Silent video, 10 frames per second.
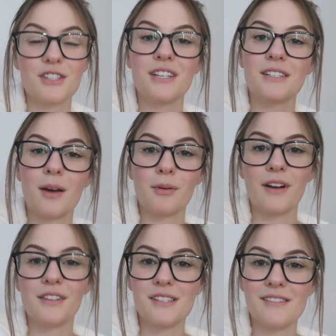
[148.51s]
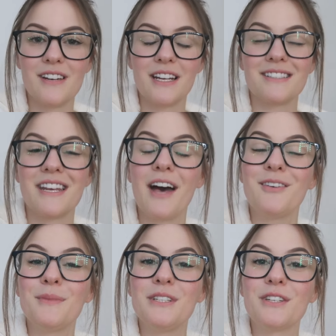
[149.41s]
she is coming around this evening to
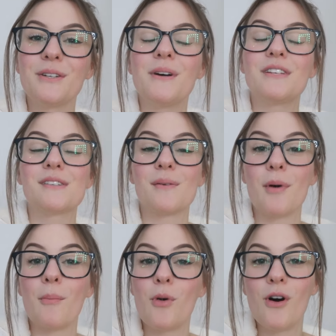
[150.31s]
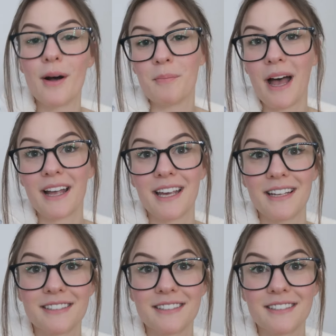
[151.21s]
help me do some more unpacking.